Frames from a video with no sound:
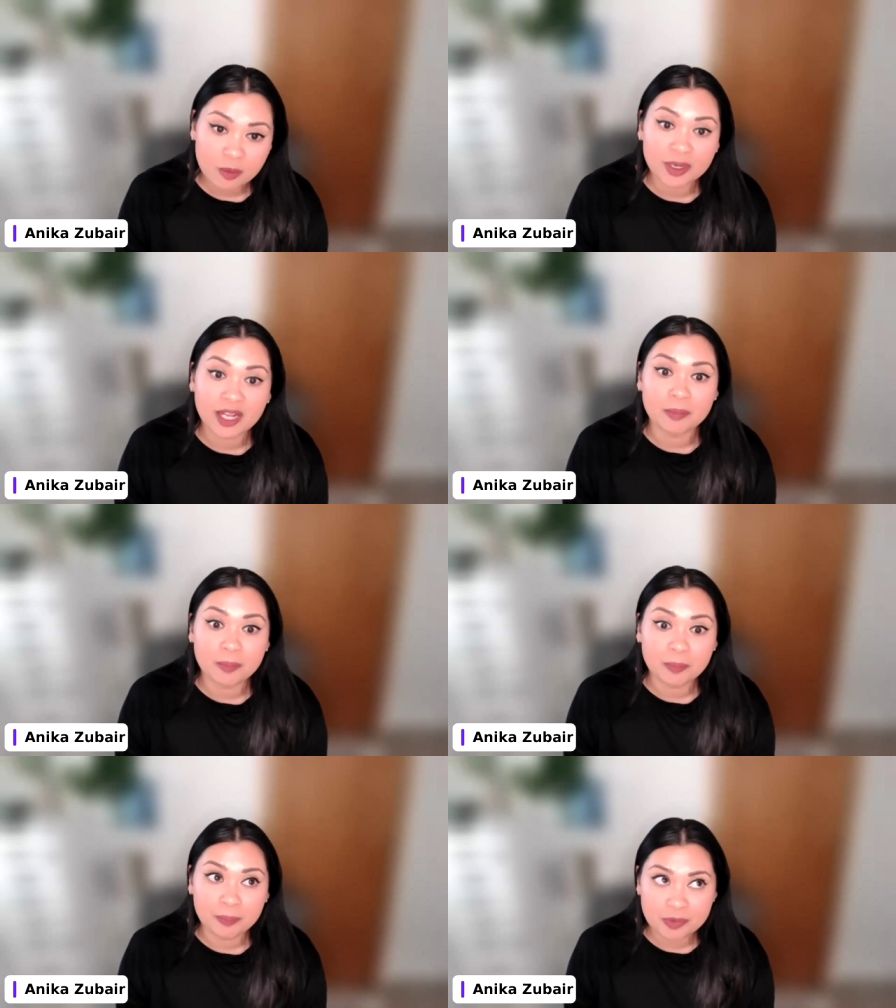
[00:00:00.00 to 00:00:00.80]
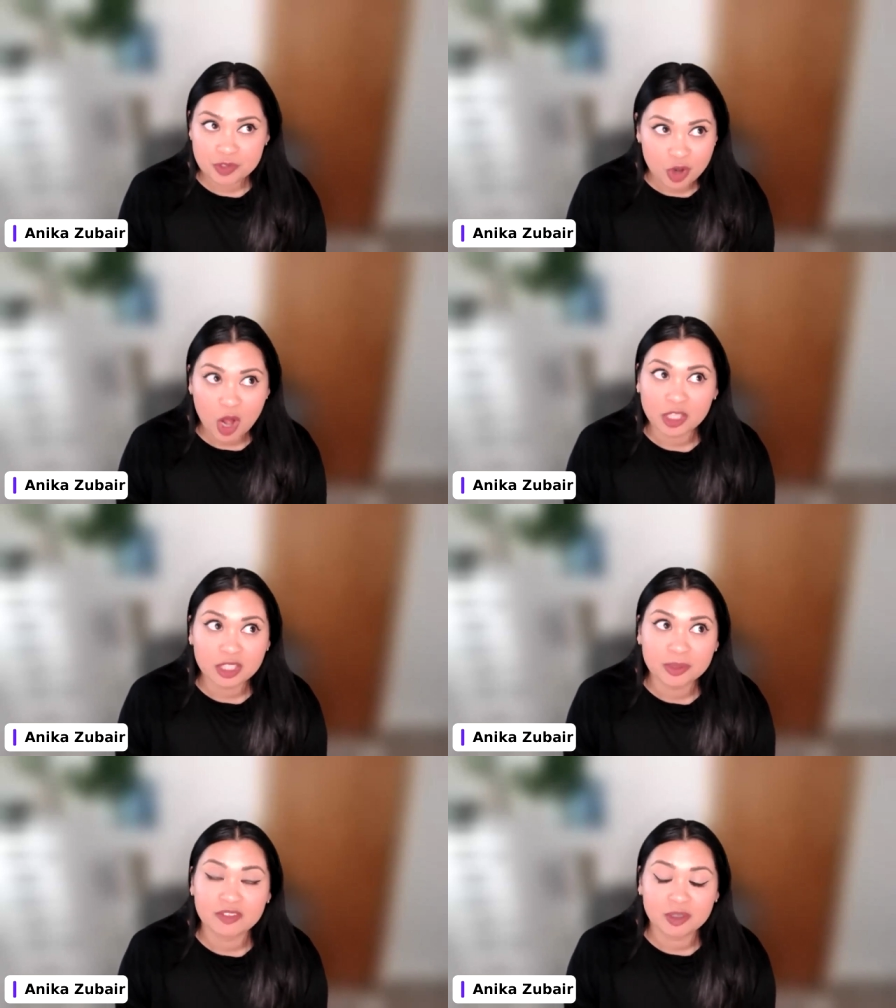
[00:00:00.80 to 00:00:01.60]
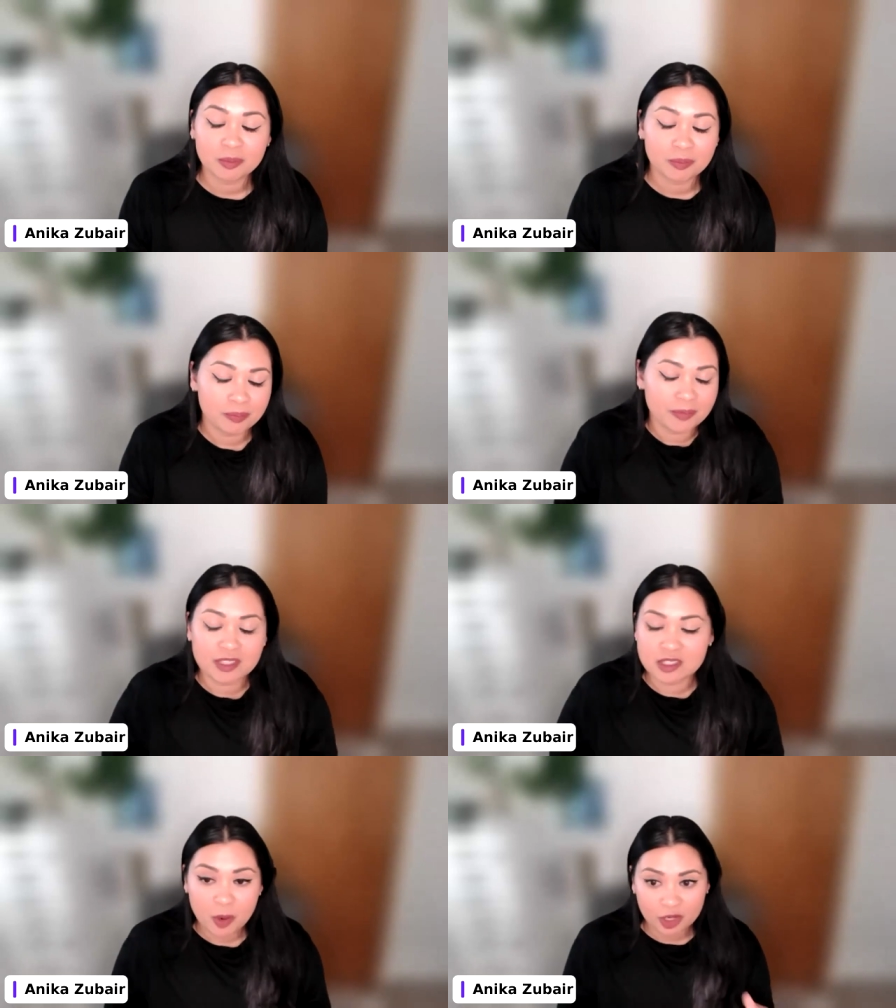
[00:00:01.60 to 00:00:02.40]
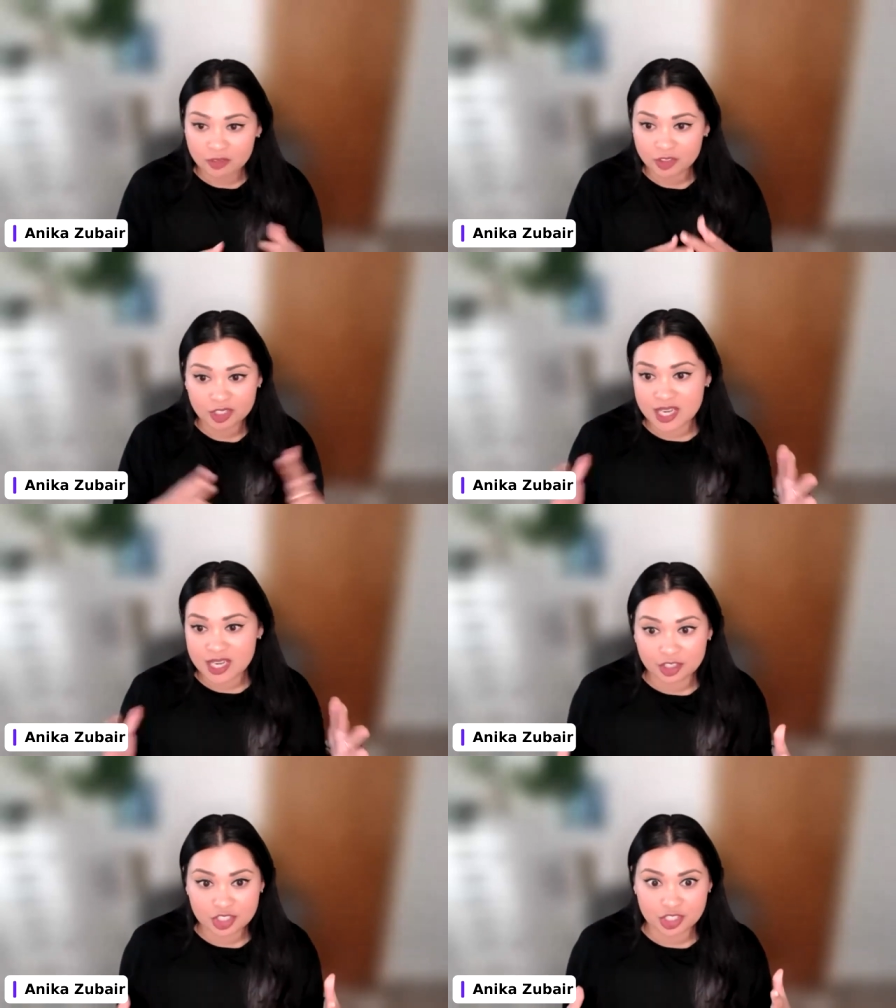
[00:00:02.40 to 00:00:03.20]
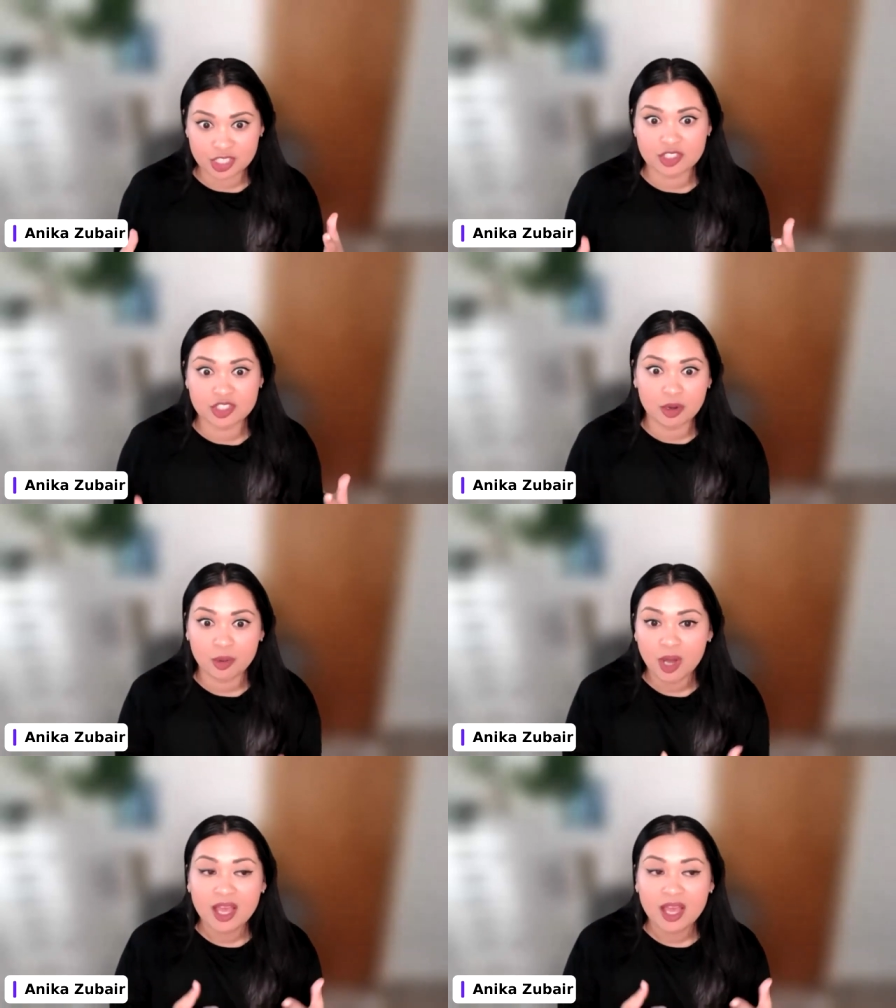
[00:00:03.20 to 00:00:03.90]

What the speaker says: But I strongly believe it is part of your entire journey. So